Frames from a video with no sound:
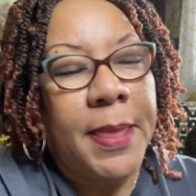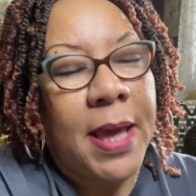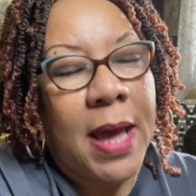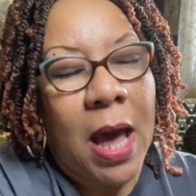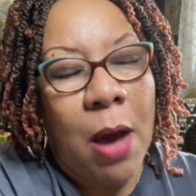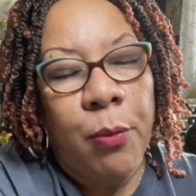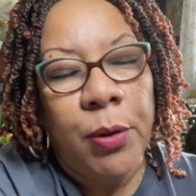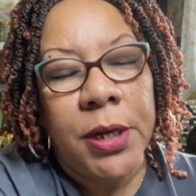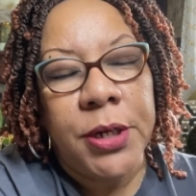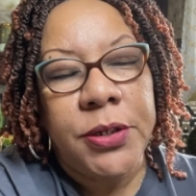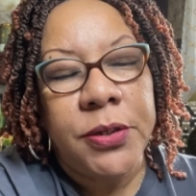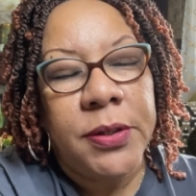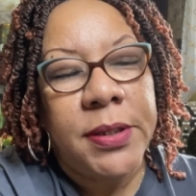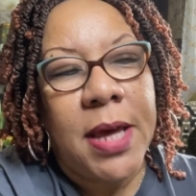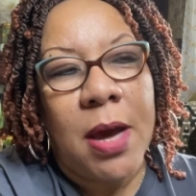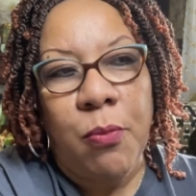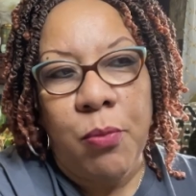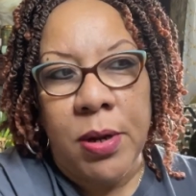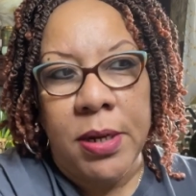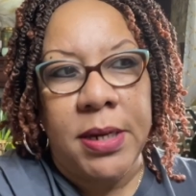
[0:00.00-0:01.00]
I want to do
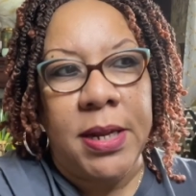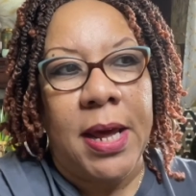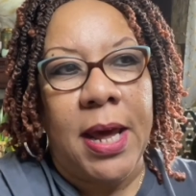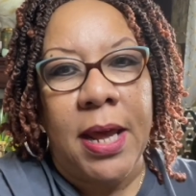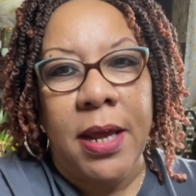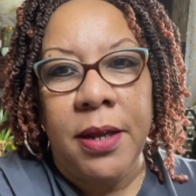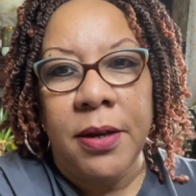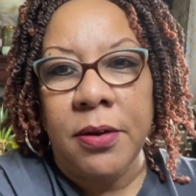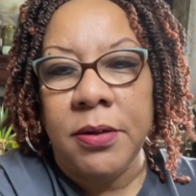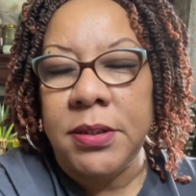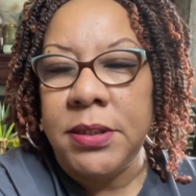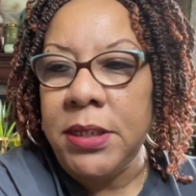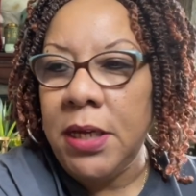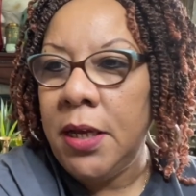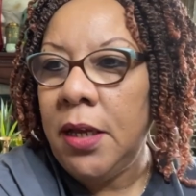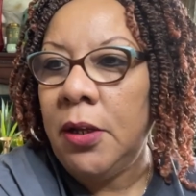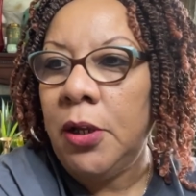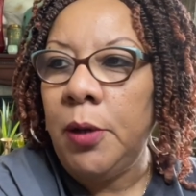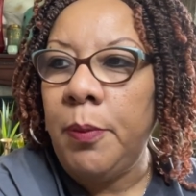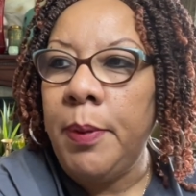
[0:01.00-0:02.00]
that one day, you know, tell
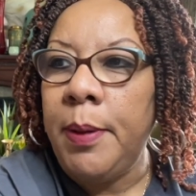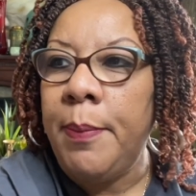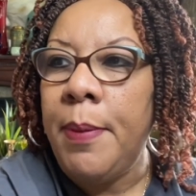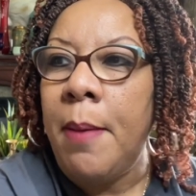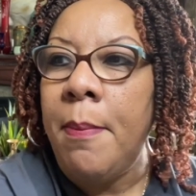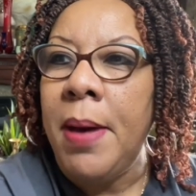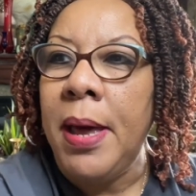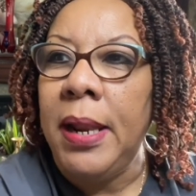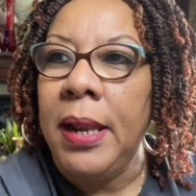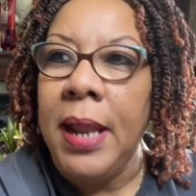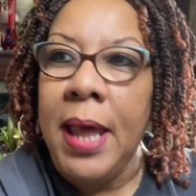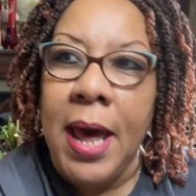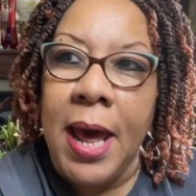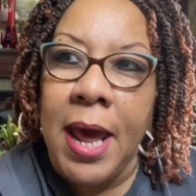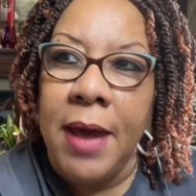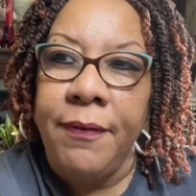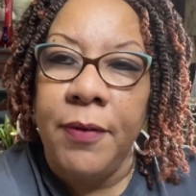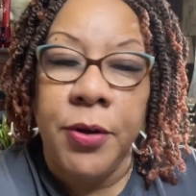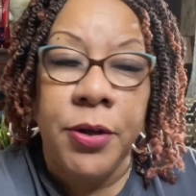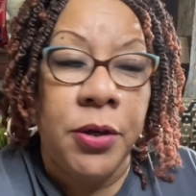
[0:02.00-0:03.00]
you a little bit about my
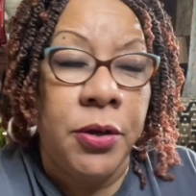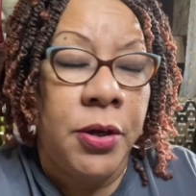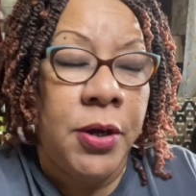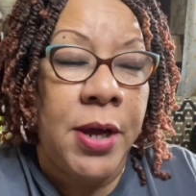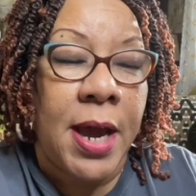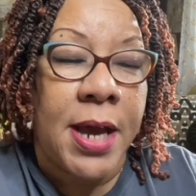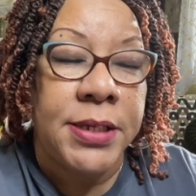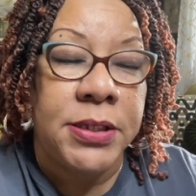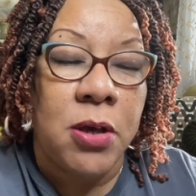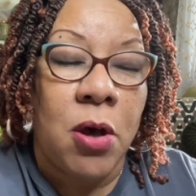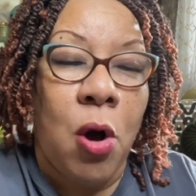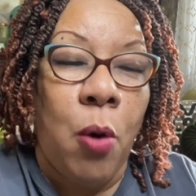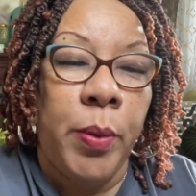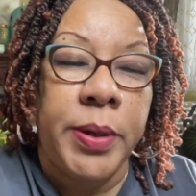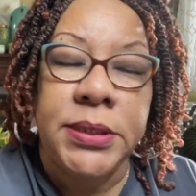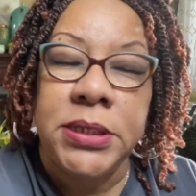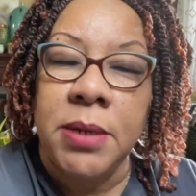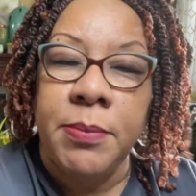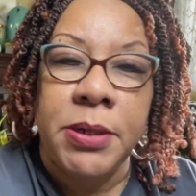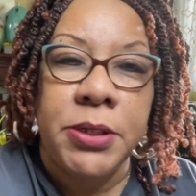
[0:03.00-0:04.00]
life. You guys
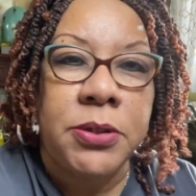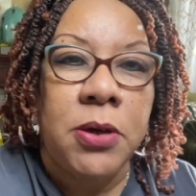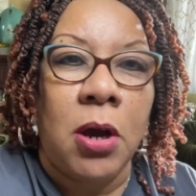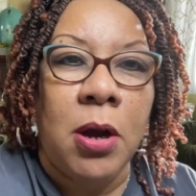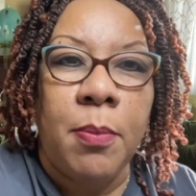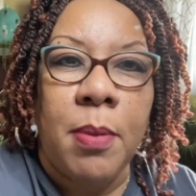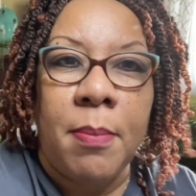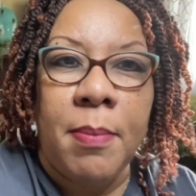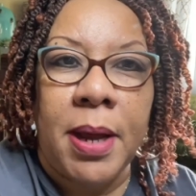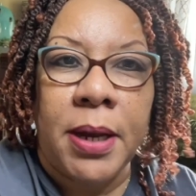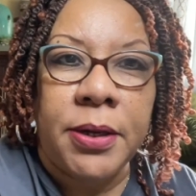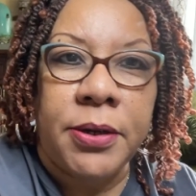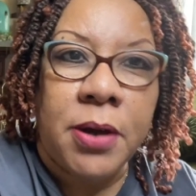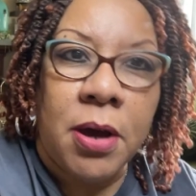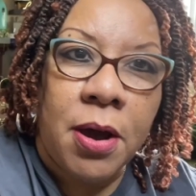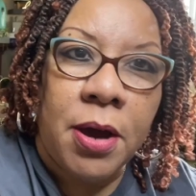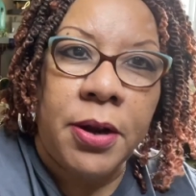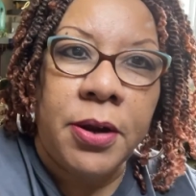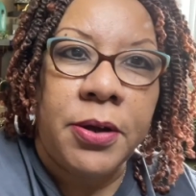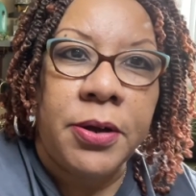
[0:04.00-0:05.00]
always hear me talk about my
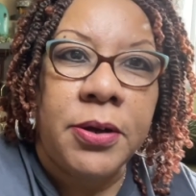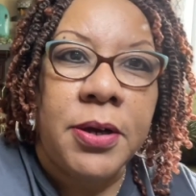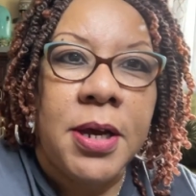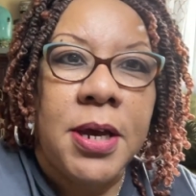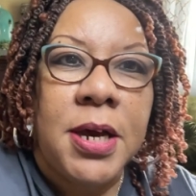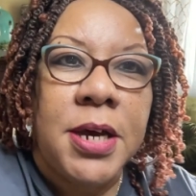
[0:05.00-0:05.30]
daughter.